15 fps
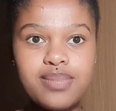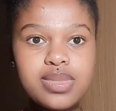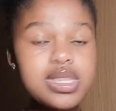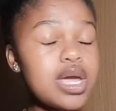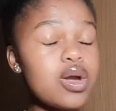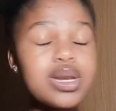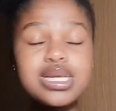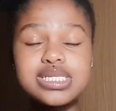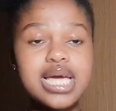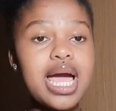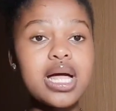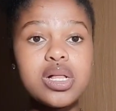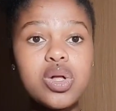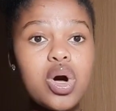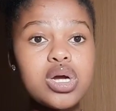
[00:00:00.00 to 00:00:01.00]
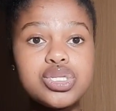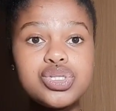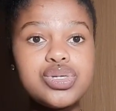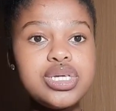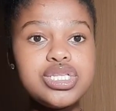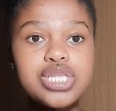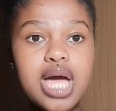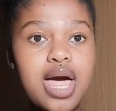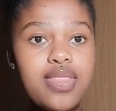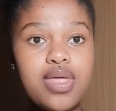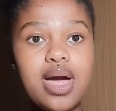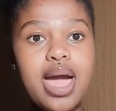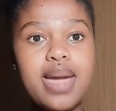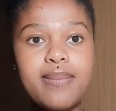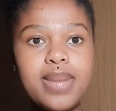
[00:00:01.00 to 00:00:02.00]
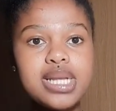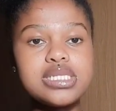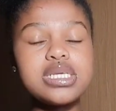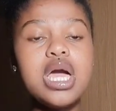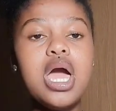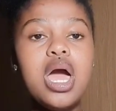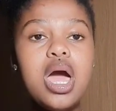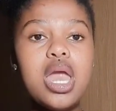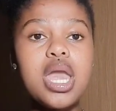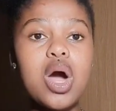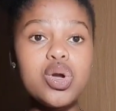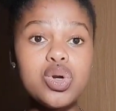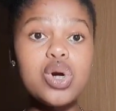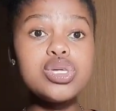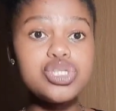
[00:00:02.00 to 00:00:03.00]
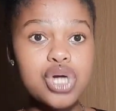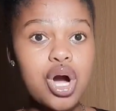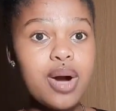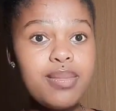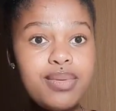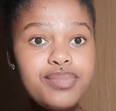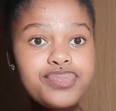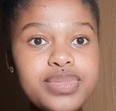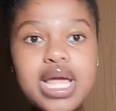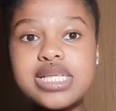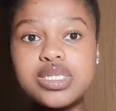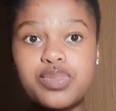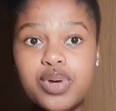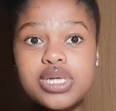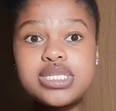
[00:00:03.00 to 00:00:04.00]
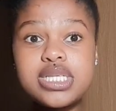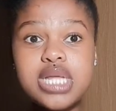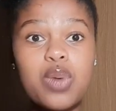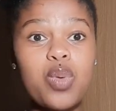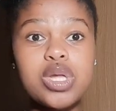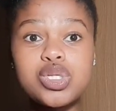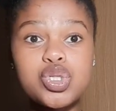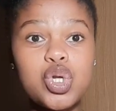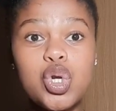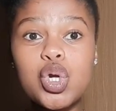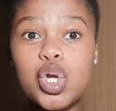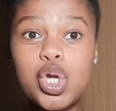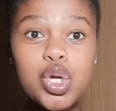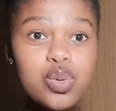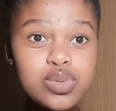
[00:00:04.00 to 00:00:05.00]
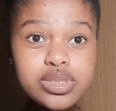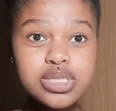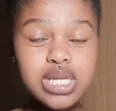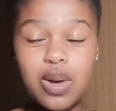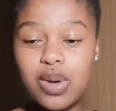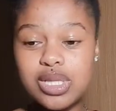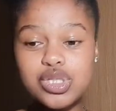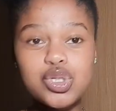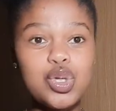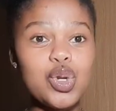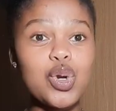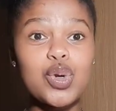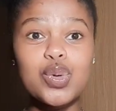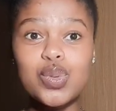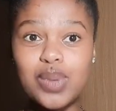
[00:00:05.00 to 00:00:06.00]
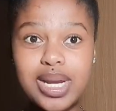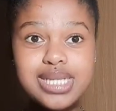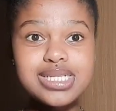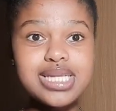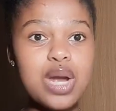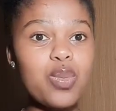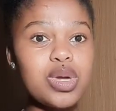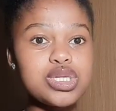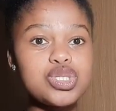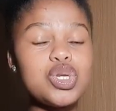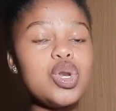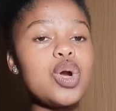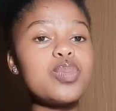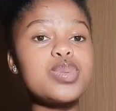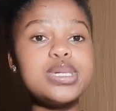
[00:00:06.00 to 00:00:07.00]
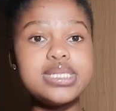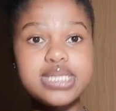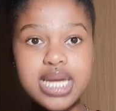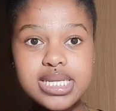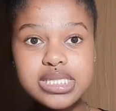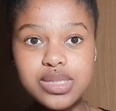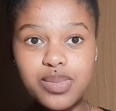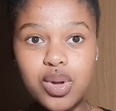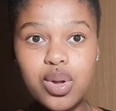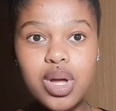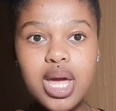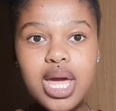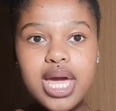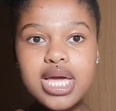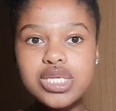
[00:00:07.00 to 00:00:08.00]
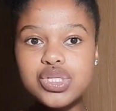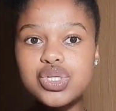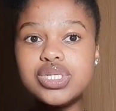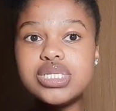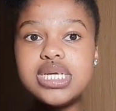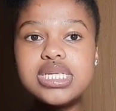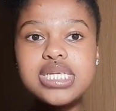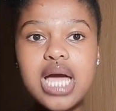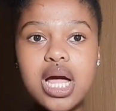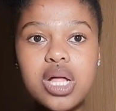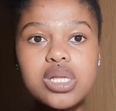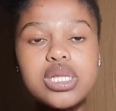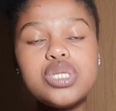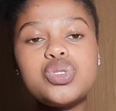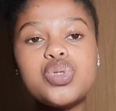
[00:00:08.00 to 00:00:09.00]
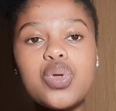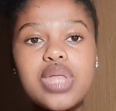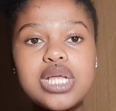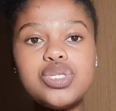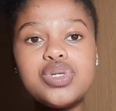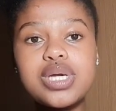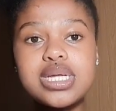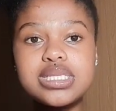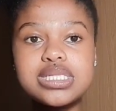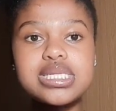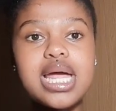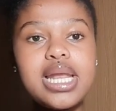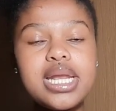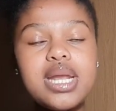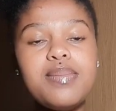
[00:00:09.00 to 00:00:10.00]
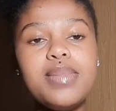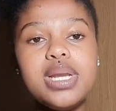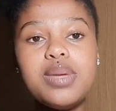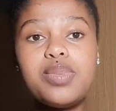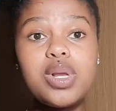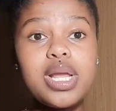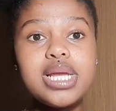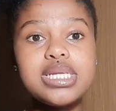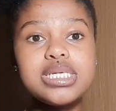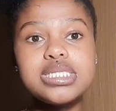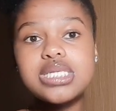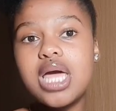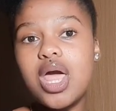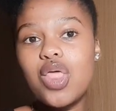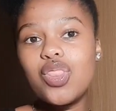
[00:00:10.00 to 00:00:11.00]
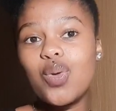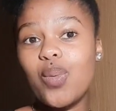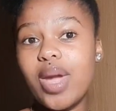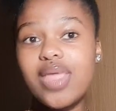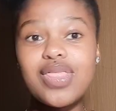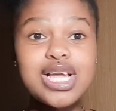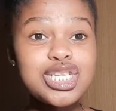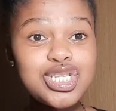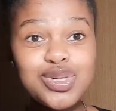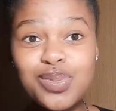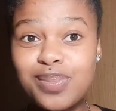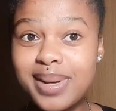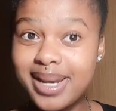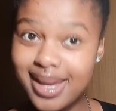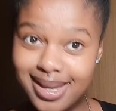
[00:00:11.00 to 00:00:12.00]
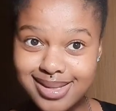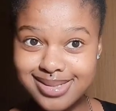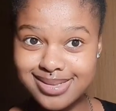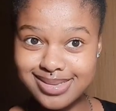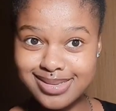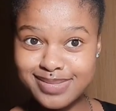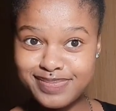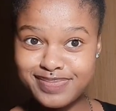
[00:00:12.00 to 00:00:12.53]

They're going to tangle onto each other, I meant. Now, your job as a person that wants to look cute, that wants to look great, that wants to look presentable, is to detangle it so that you can style it and manipulate it the way that you please.